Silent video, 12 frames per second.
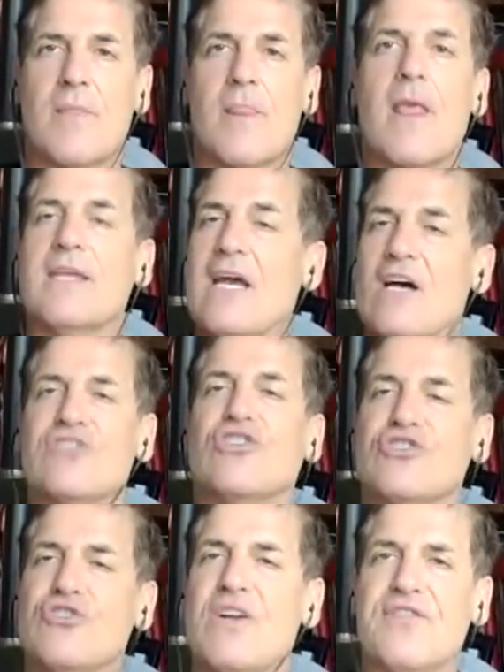Yeah. So
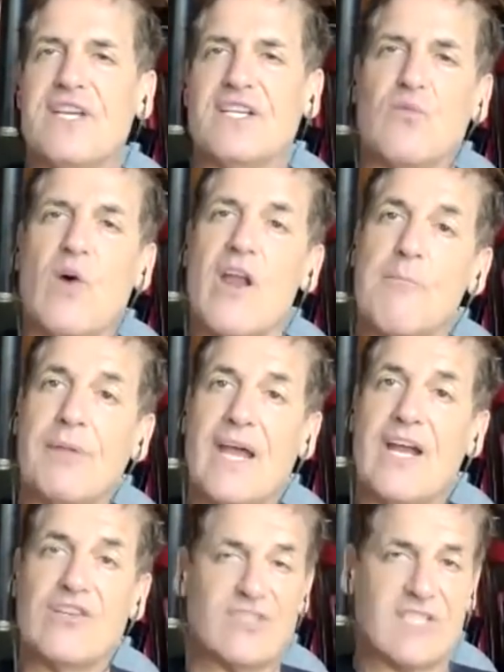2 different things. One, on
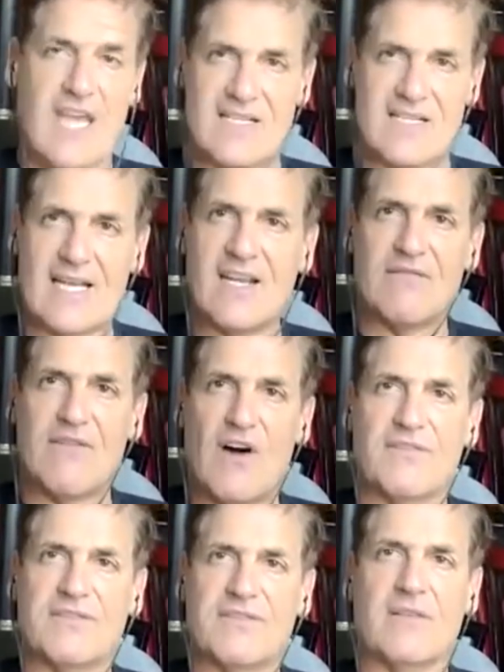players, yes, I get
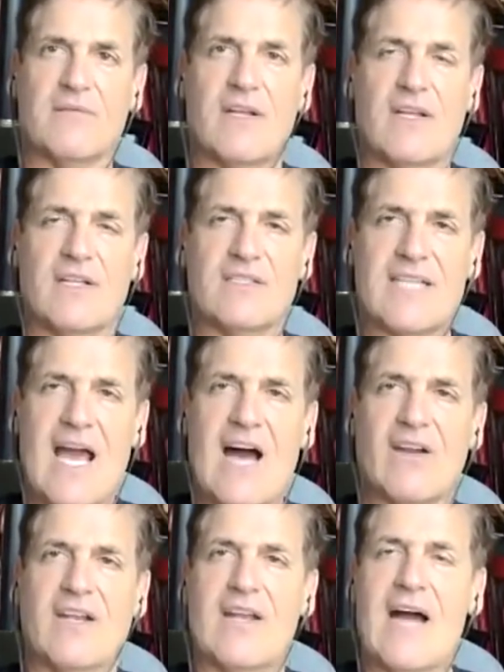involved in
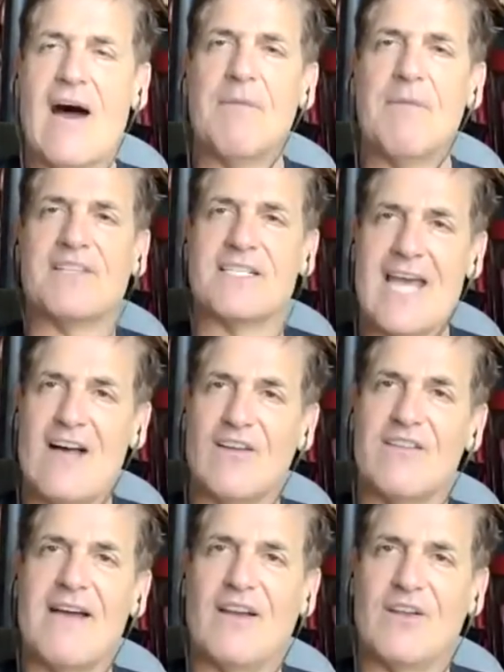scouting. I'm not the talent
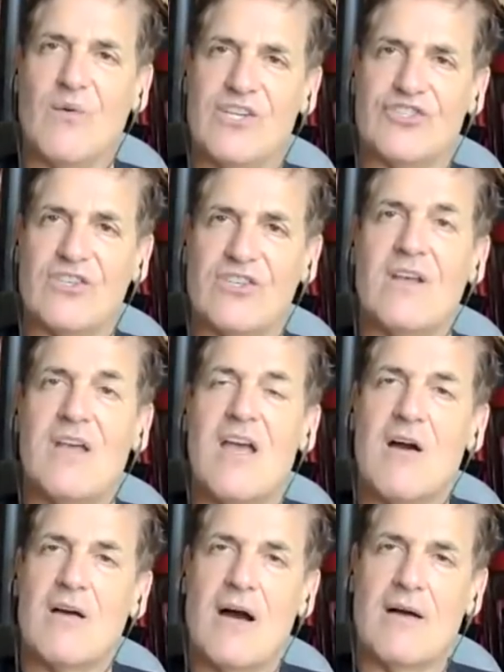evaluator,
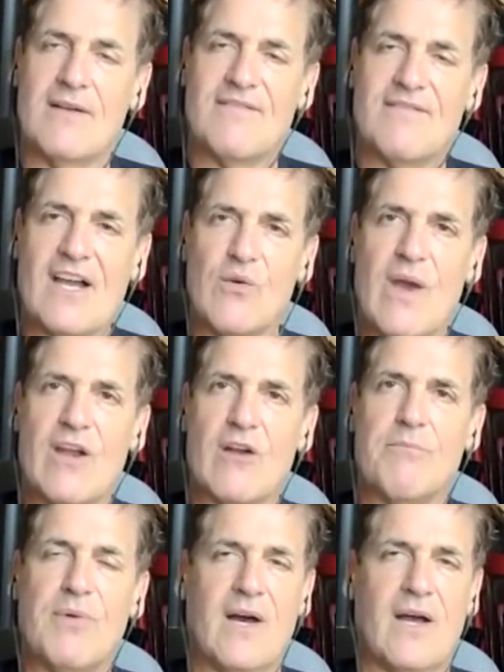
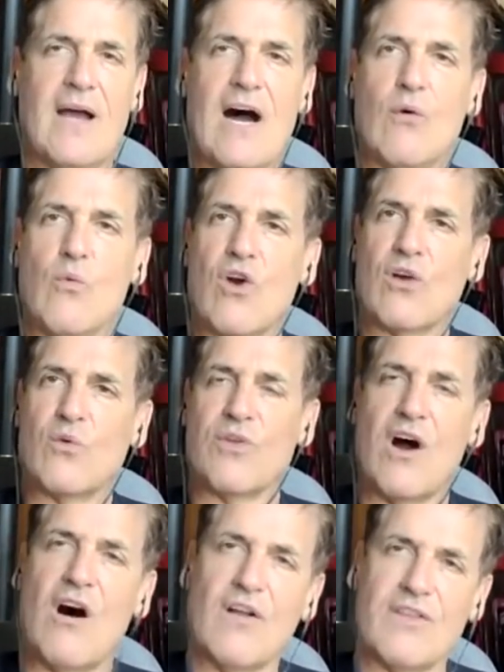but I'll work with
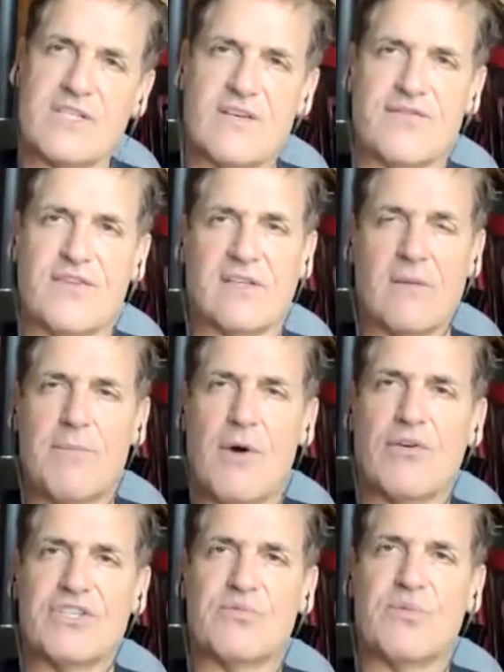all the different
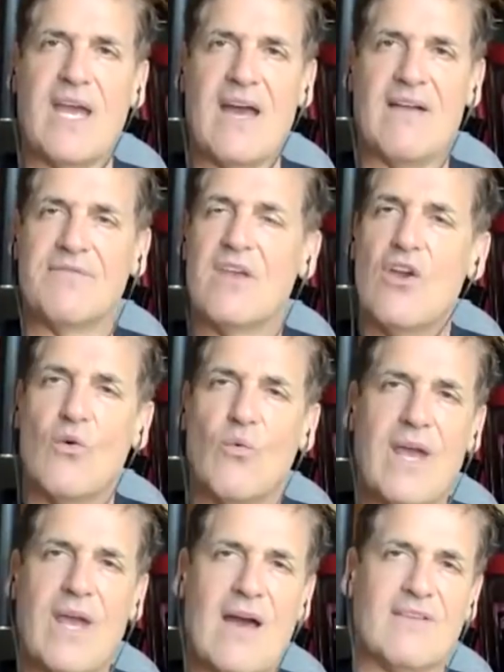components we have.
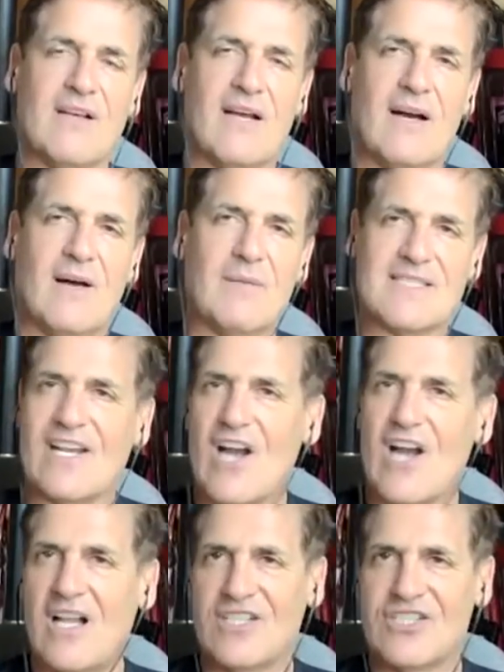We have a
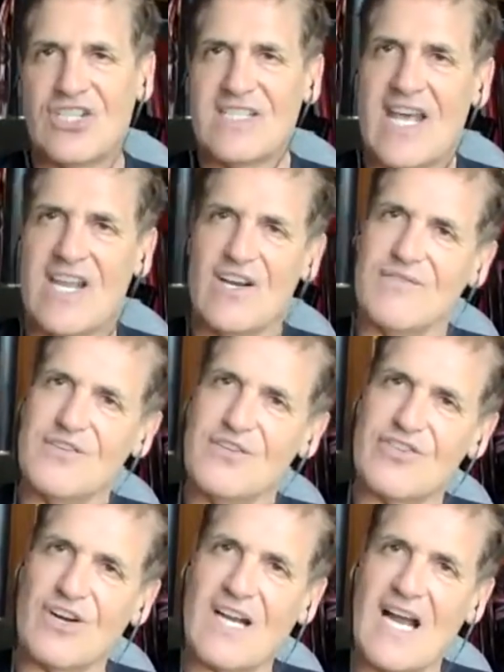psychologist that
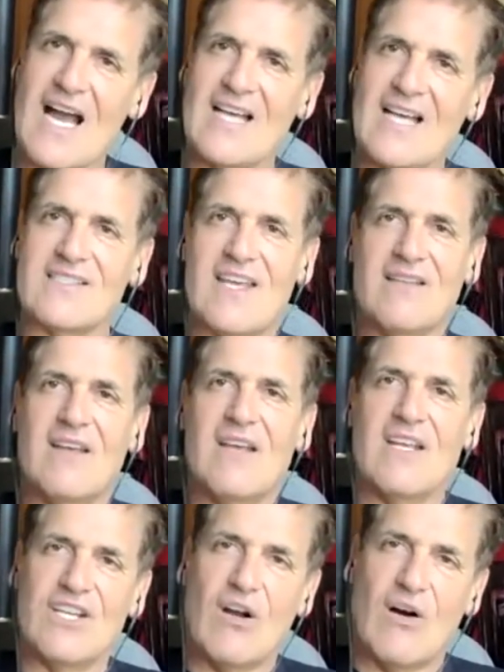interviews our guys that,
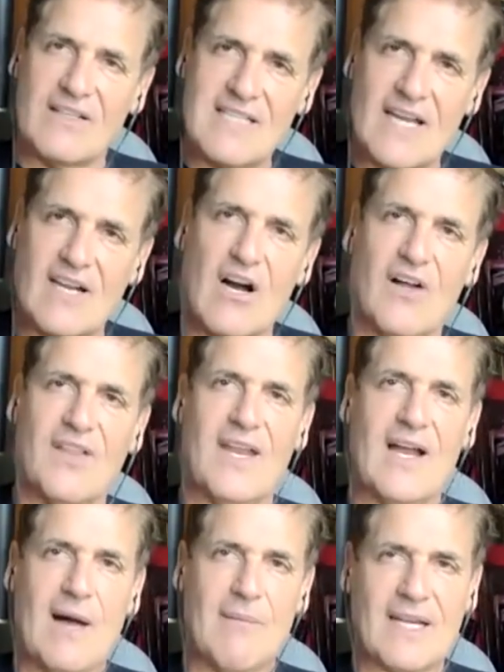you know, I'll take all that.
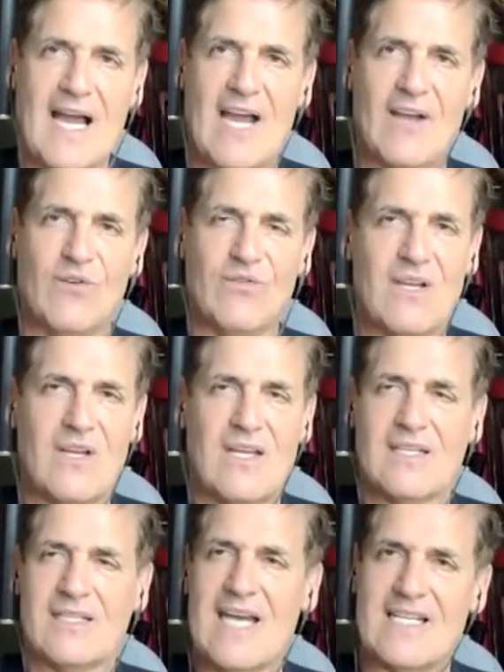I'm the guy who
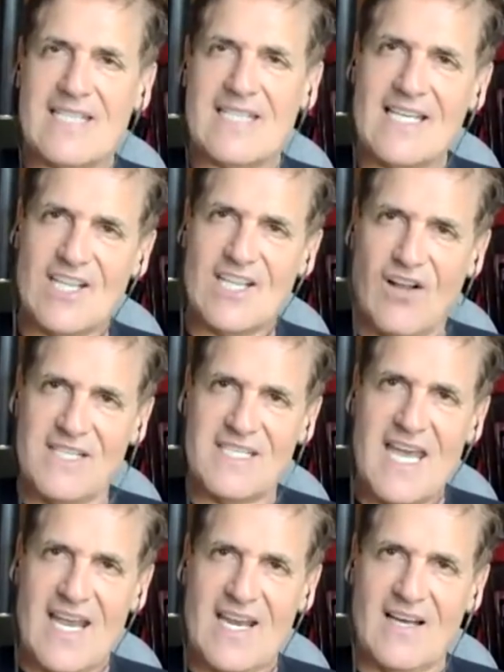kind of takes in all the
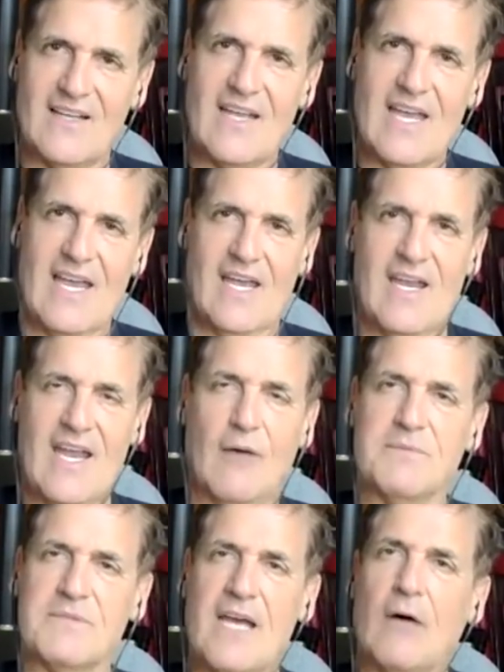data and
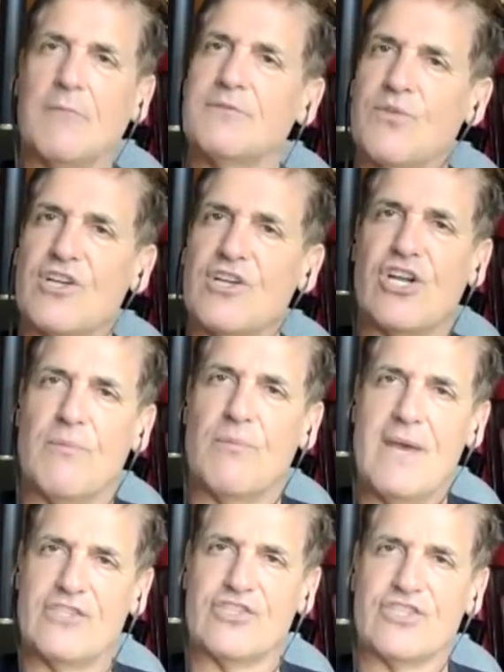helps with our general
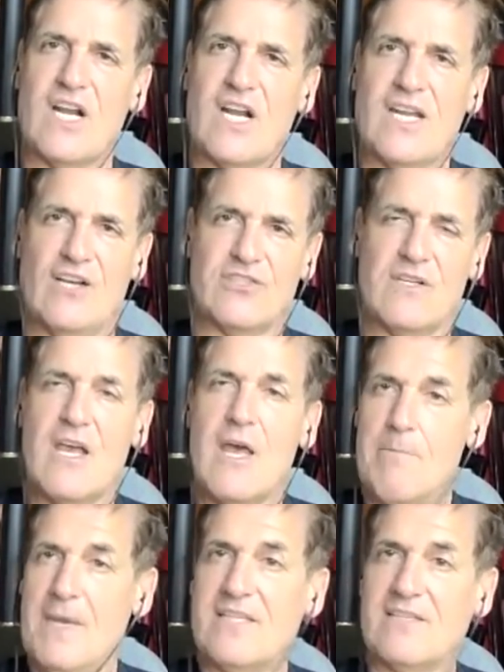manager, Johnny Nelson,
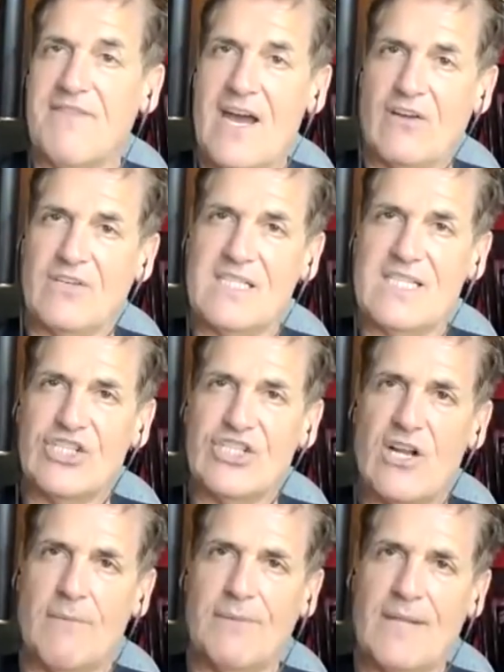make the final
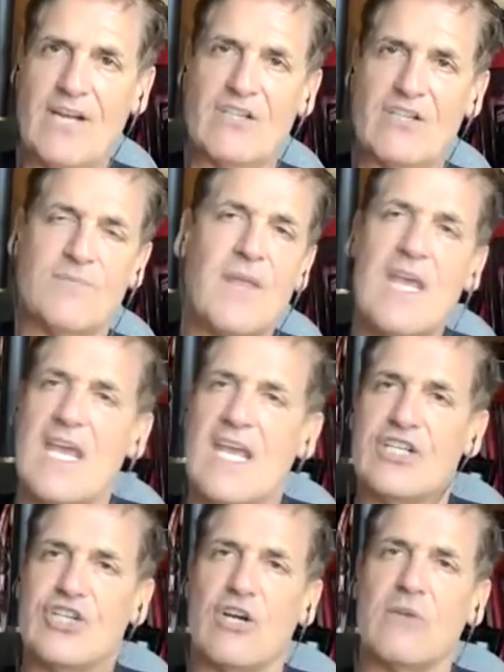decision on players.
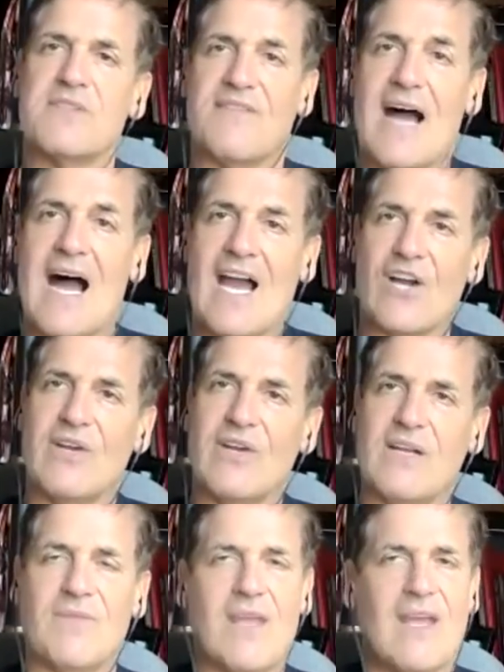In terms of
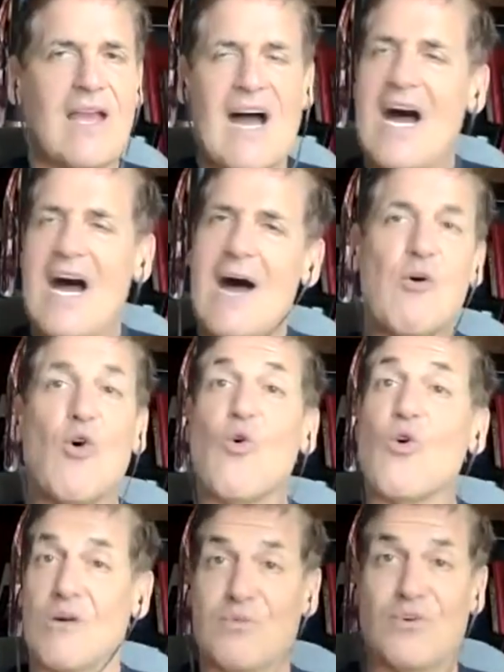hiring, I'm
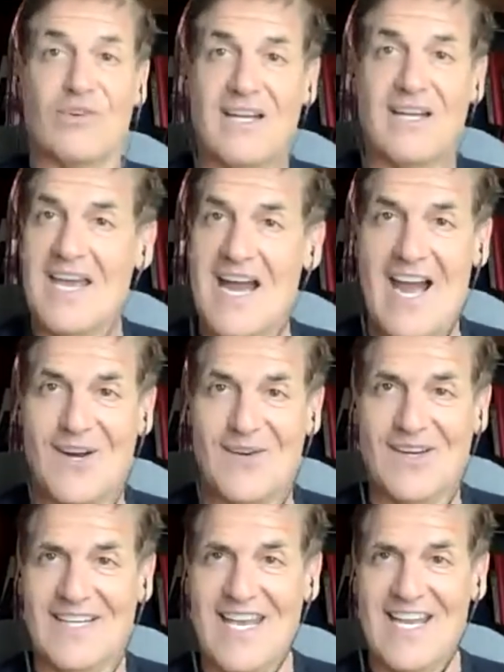horrible at
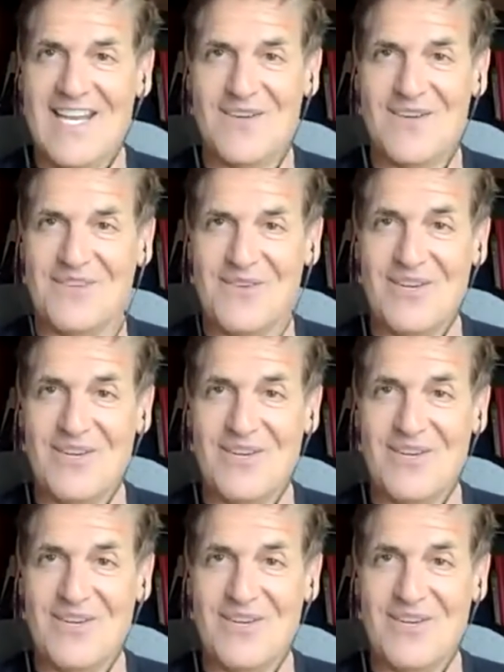hiring and interviewing.